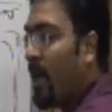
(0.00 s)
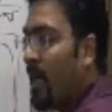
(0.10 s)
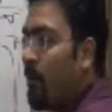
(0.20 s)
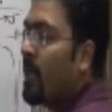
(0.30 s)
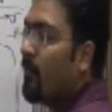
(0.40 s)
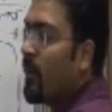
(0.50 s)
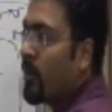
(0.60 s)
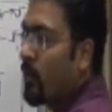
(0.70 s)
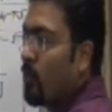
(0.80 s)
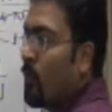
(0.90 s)
be giving
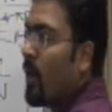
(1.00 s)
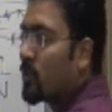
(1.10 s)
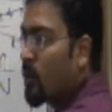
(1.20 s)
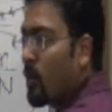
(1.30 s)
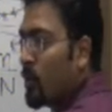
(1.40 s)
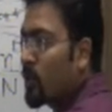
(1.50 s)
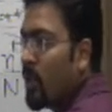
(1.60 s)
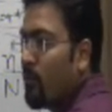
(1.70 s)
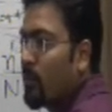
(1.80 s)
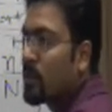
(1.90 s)
you a solution which
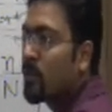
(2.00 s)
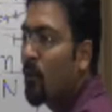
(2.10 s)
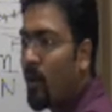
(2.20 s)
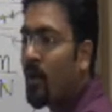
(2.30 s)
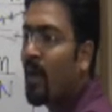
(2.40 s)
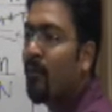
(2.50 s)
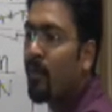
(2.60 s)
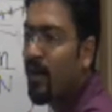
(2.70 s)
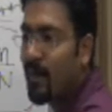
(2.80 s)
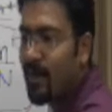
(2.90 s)
is not really
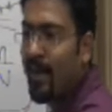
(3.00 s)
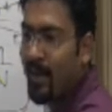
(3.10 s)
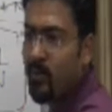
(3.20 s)
infinitely dilute,